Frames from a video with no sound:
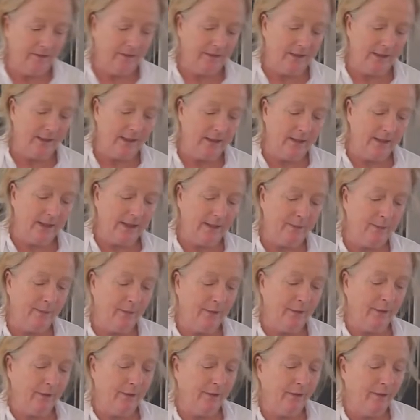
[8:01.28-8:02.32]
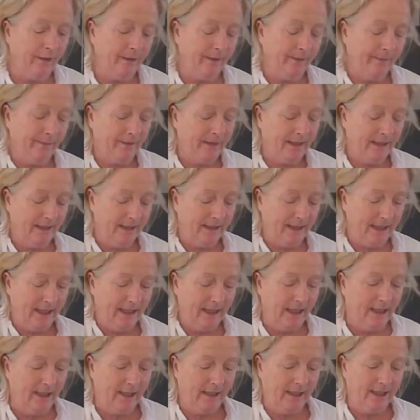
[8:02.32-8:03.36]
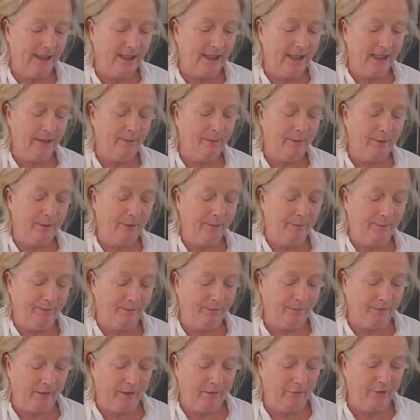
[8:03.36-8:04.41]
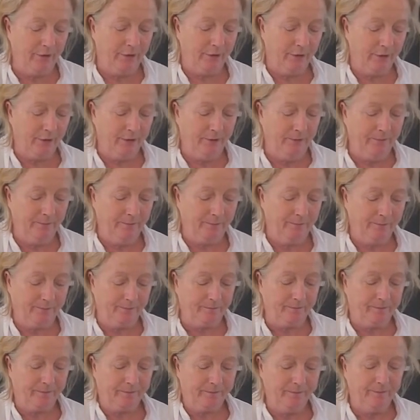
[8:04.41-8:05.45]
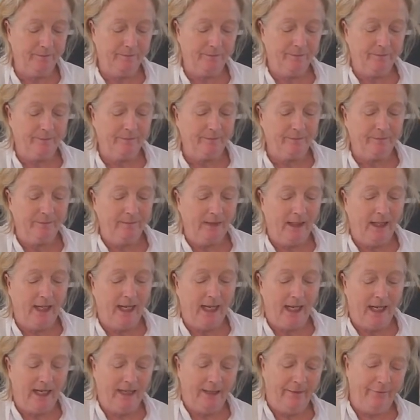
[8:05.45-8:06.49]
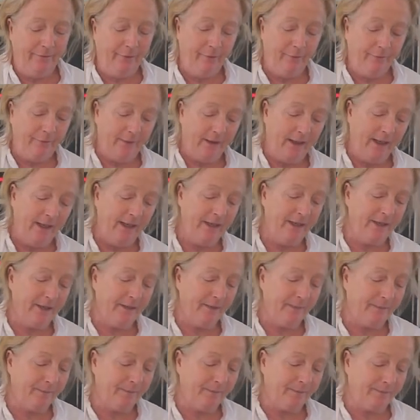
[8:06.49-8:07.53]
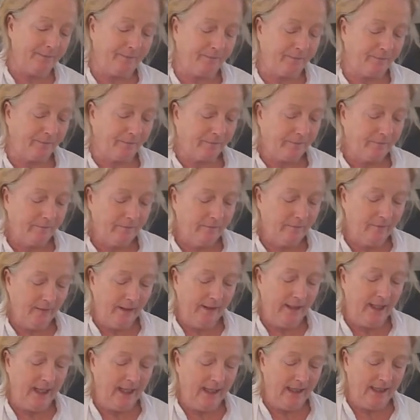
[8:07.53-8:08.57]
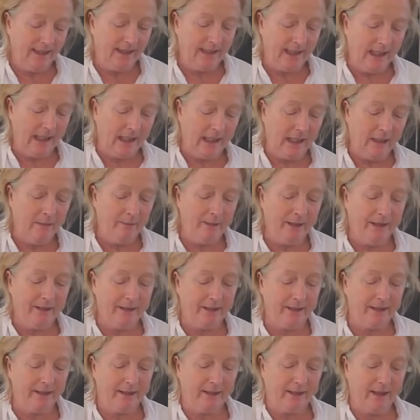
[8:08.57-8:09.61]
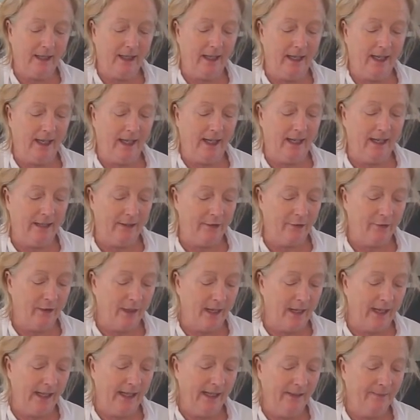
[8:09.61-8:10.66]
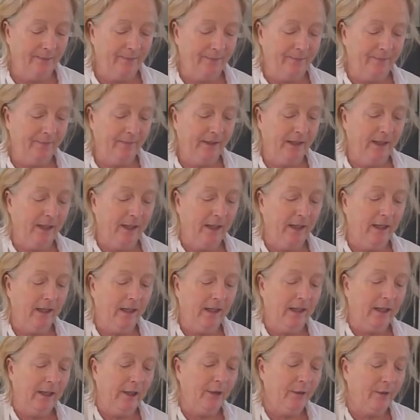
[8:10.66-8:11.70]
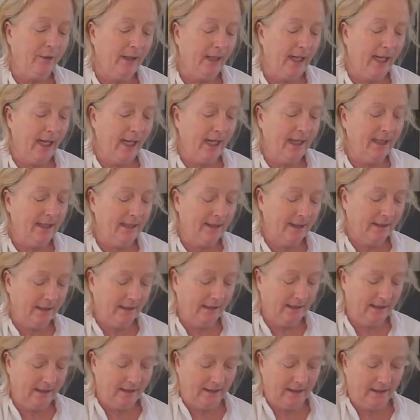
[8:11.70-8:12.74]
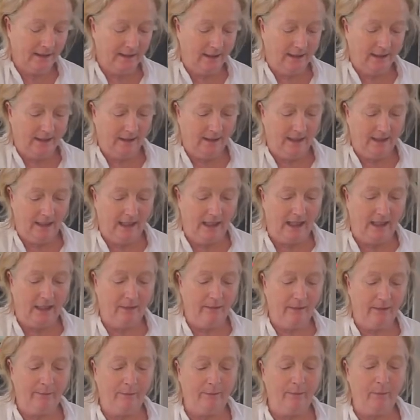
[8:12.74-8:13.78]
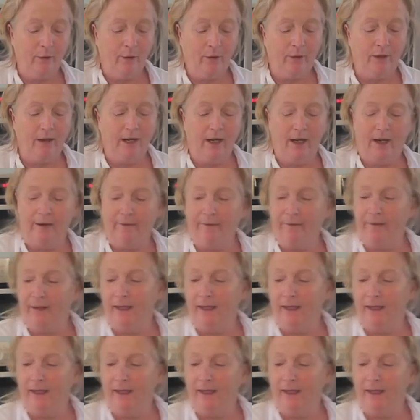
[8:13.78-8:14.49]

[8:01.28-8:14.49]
dessert spoon or a teaspoon of sugar. And if you find that it's a little bit dry, you can add a little bit more of